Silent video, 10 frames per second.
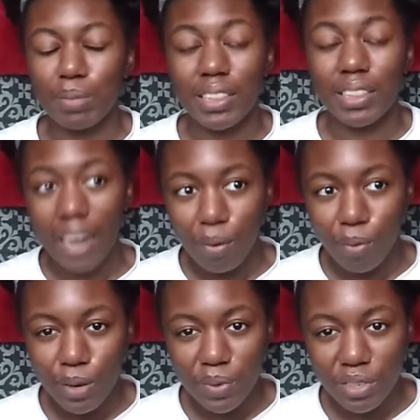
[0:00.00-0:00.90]
But that
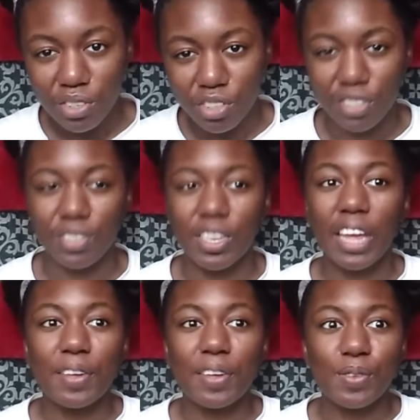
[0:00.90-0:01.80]
one was just
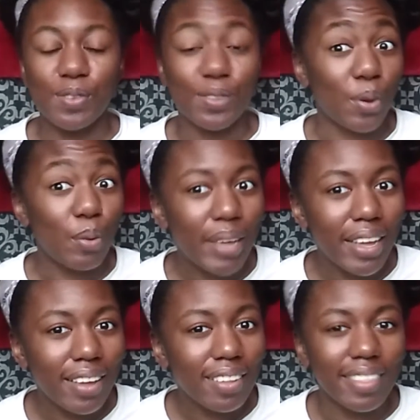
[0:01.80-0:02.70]
so
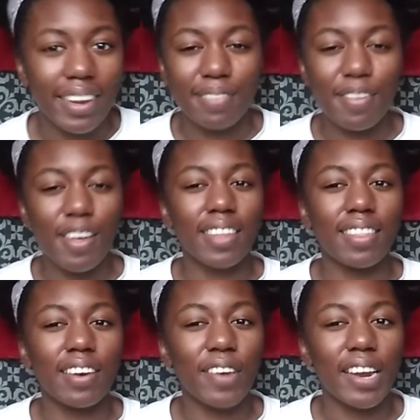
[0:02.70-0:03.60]
big that I feel like the
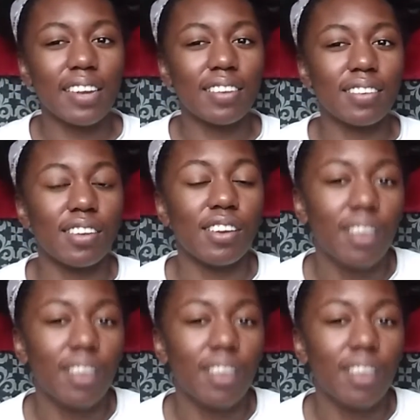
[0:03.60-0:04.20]
internet needs to